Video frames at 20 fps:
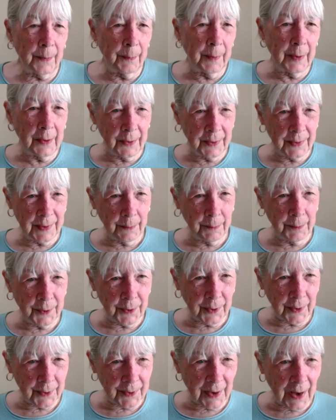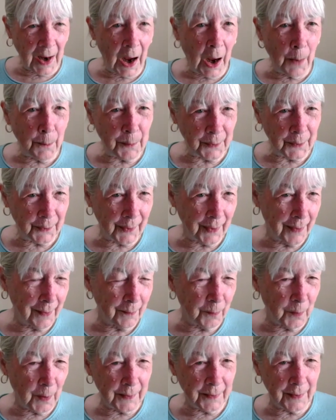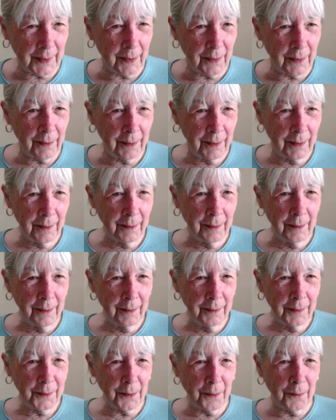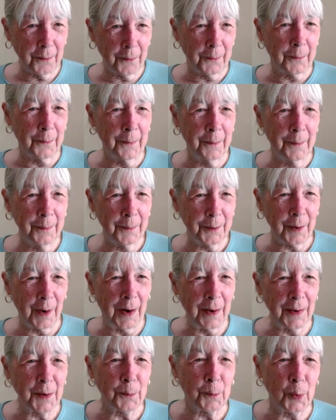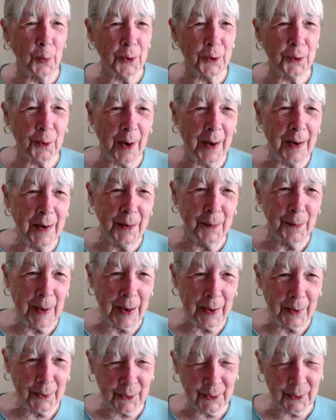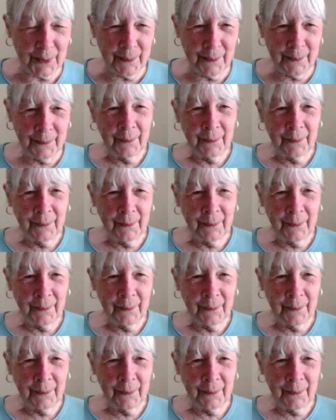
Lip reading: because he was just the opposite of what they're sort of trying to portray him as.